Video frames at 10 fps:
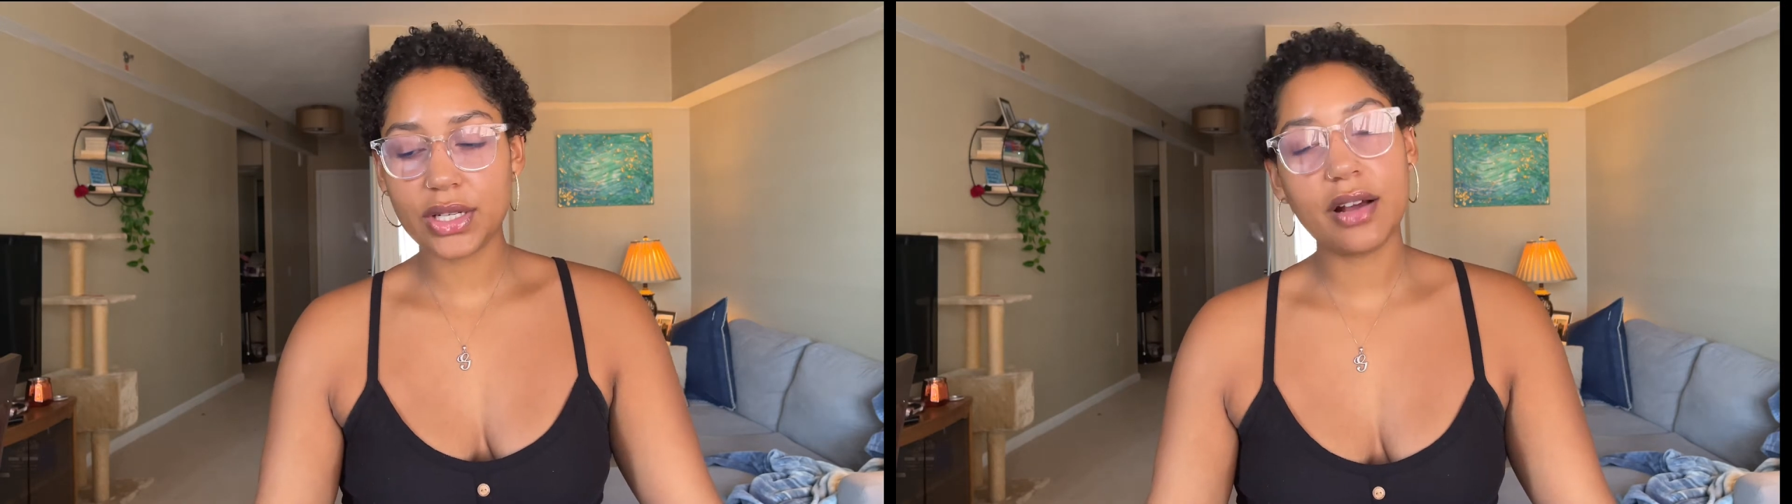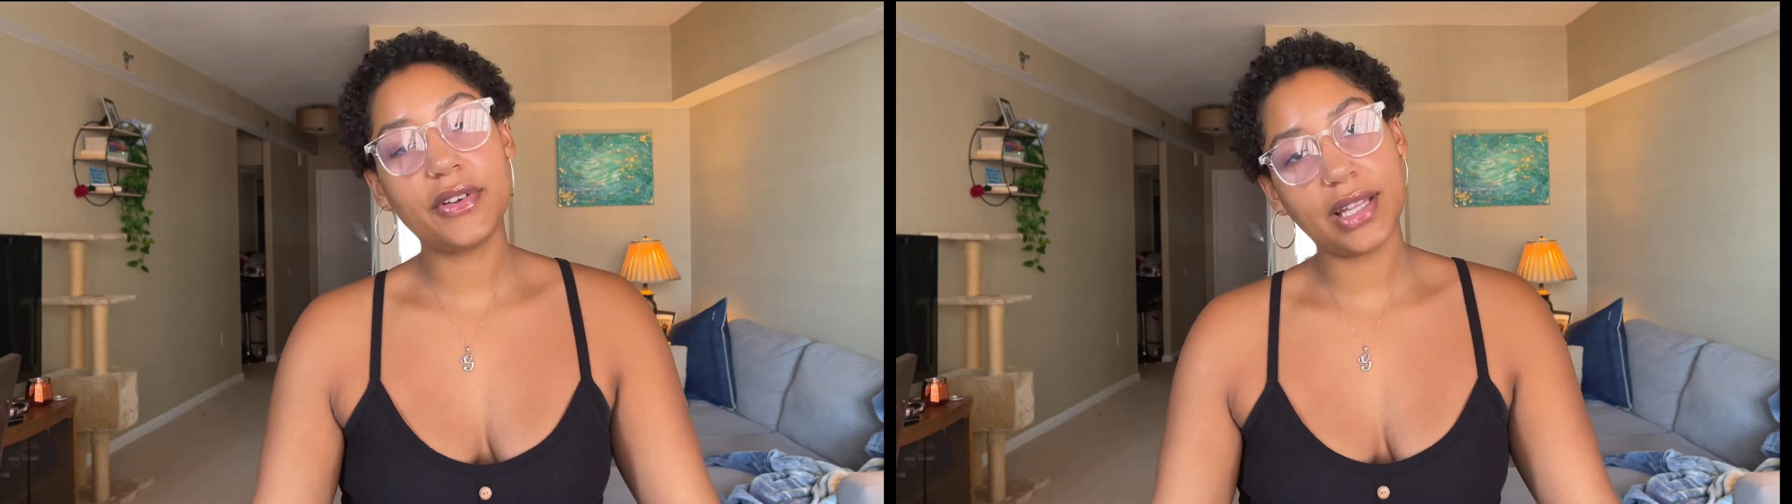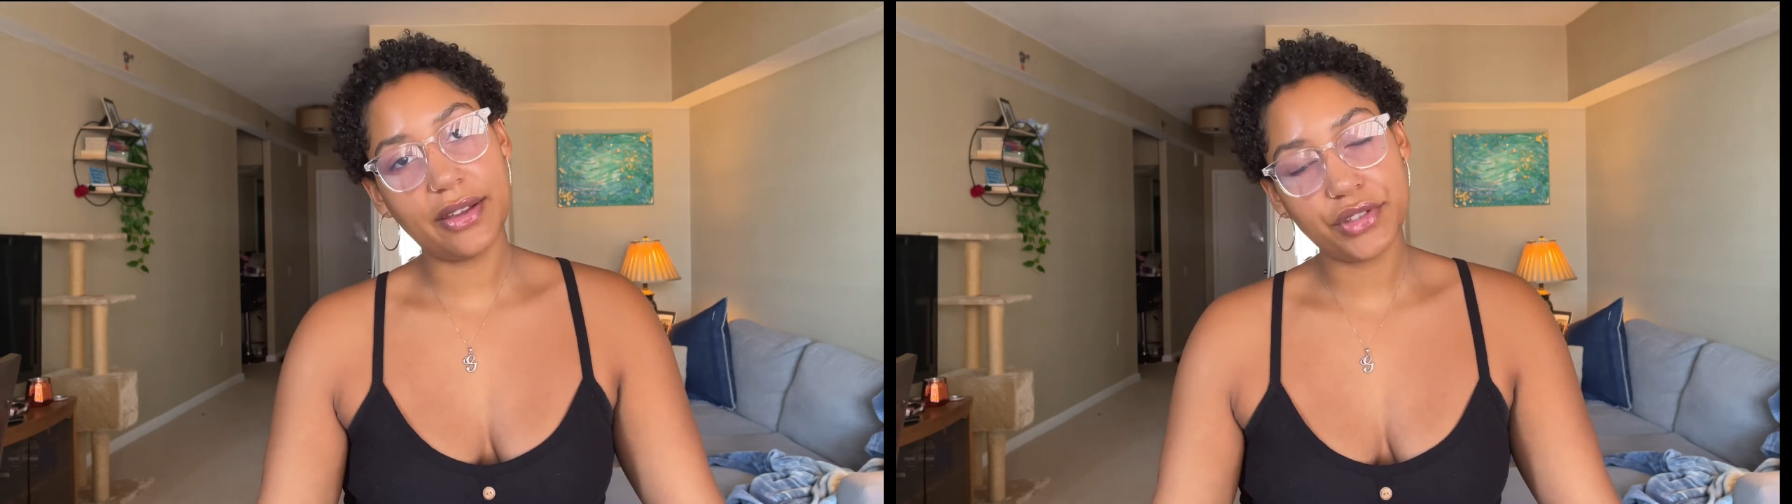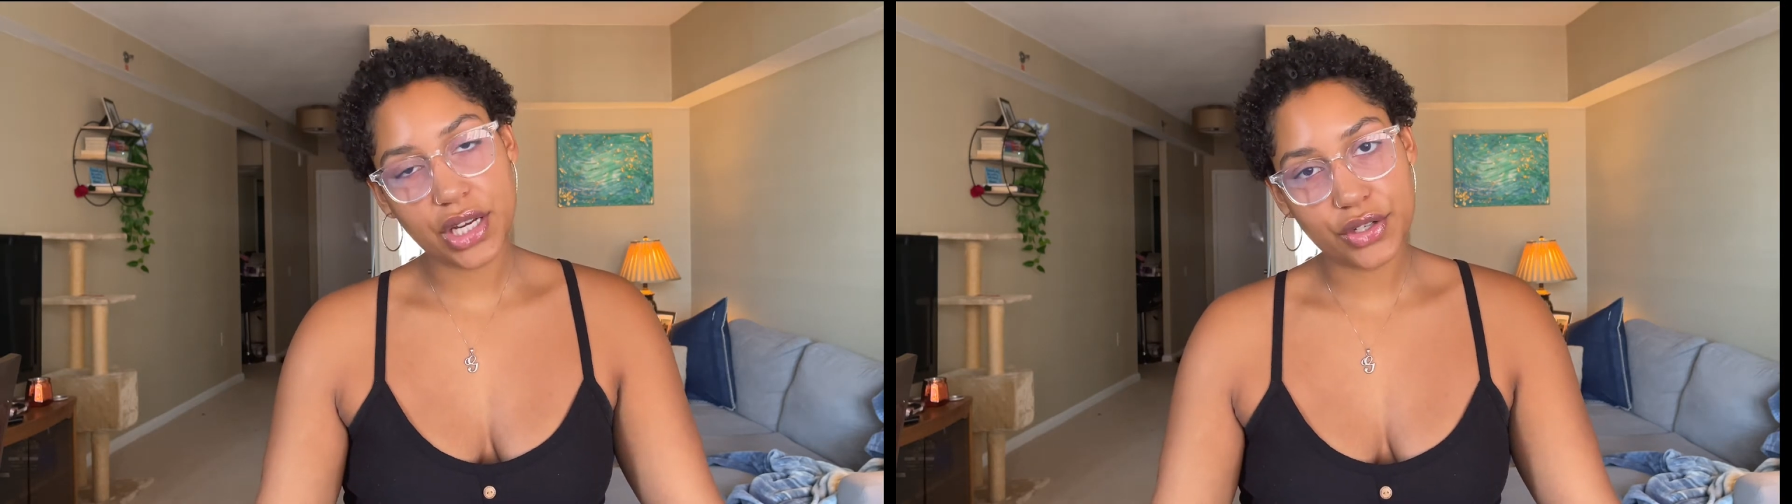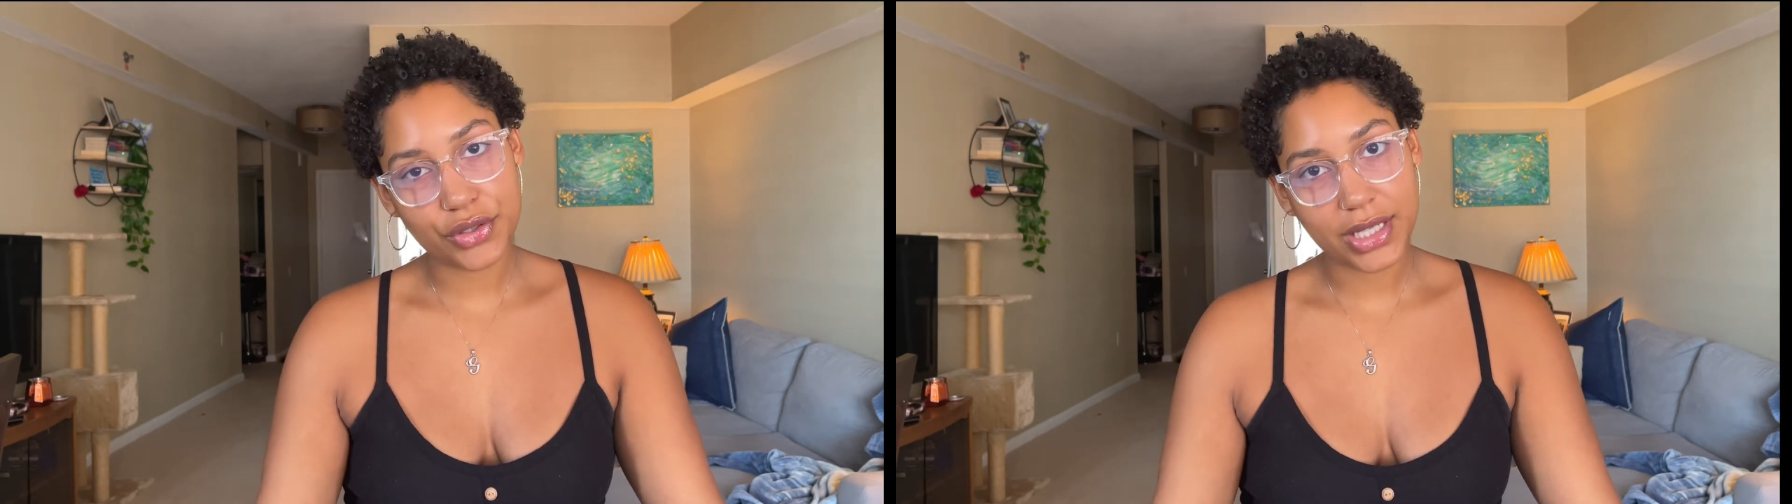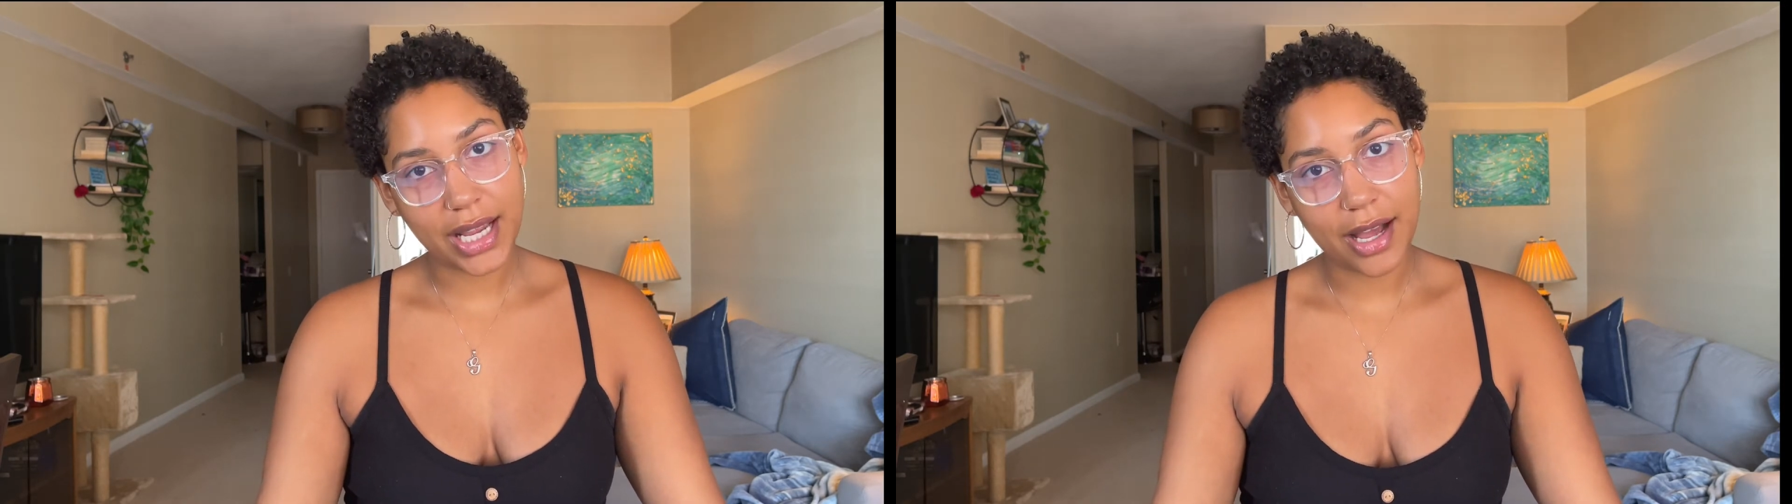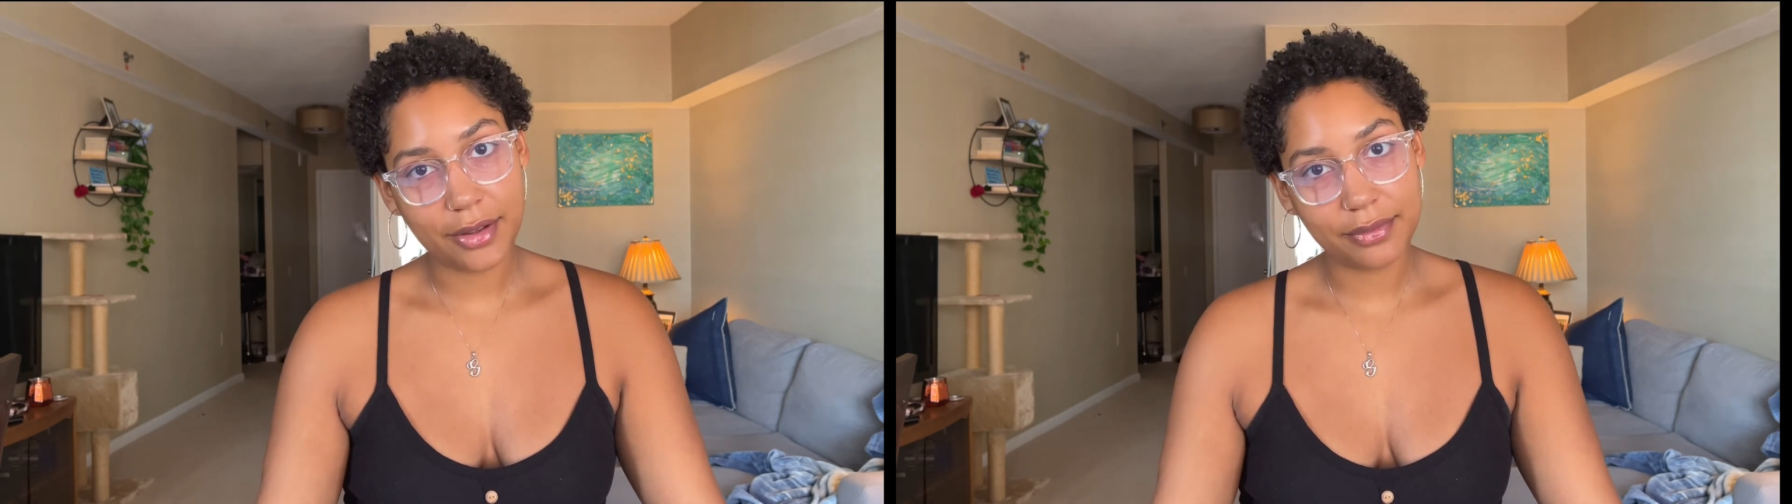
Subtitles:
of a Life Changers account.